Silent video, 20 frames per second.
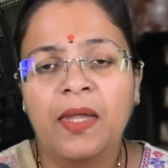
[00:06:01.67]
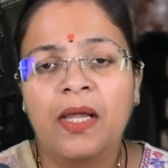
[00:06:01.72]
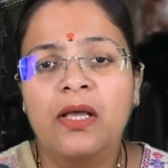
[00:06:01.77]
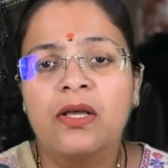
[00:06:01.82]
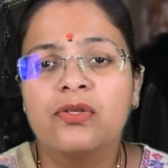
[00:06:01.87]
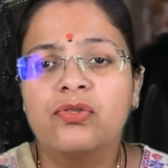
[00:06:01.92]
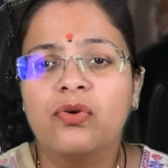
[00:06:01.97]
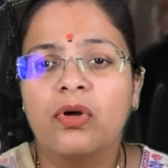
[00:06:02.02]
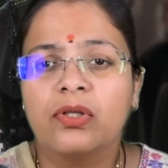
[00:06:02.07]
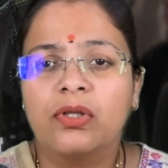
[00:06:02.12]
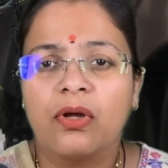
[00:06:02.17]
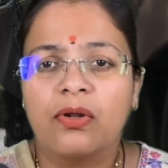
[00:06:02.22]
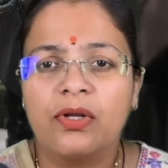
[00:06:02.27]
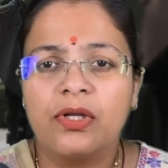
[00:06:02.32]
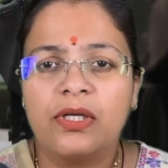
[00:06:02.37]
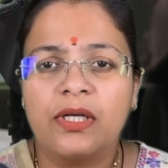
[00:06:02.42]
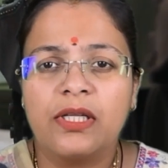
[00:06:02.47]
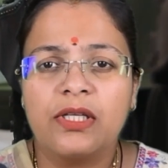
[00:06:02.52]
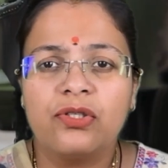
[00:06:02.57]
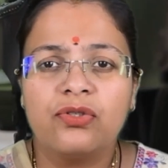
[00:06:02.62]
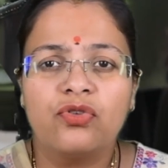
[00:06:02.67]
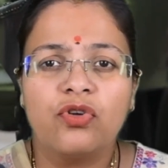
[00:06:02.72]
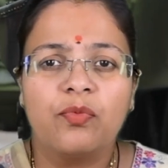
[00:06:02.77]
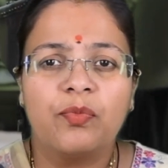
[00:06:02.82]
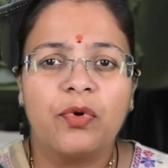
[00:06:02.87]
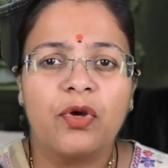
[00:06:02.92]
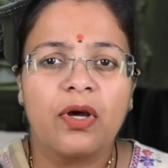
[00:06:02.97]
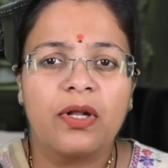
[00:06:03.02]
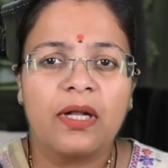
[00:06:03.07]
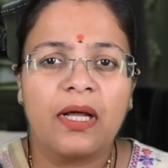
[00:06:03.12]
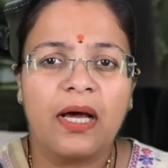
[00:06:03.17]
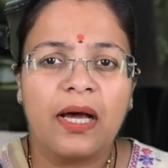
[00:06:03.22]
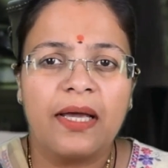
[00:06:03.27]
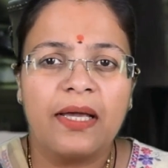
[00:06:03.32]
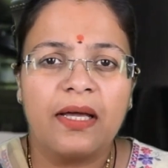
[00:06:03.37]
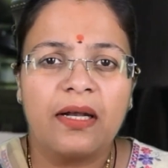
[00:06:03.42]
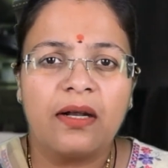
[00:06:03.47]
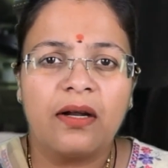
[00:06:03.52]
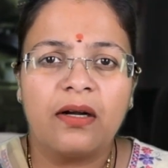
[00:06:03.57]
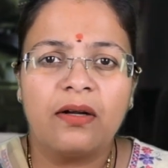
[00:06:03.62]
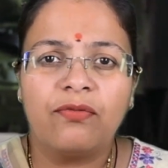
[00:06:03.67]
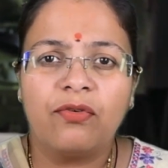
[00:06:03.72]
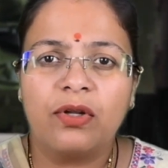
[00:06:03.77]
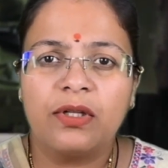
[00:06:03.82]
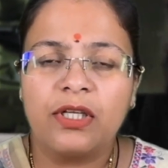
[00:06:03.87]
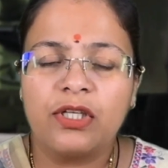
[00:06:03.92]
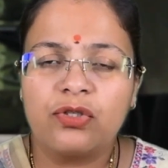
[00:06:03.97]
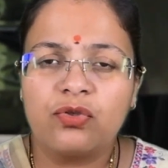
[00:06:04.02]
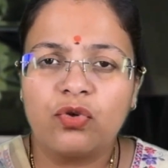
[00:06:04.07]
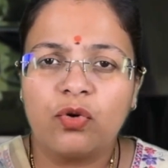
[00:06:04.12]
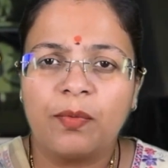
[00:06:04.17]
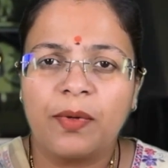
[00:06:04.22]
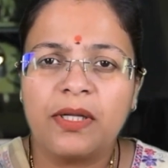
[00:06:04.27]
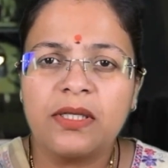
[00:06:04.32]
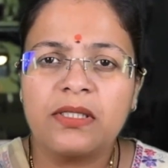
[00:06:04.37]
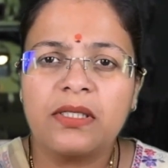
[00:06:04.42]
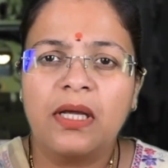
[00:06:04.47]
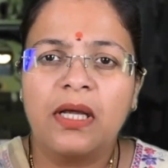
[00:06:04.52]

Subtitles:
So authorities should be on high alert for these 2 months,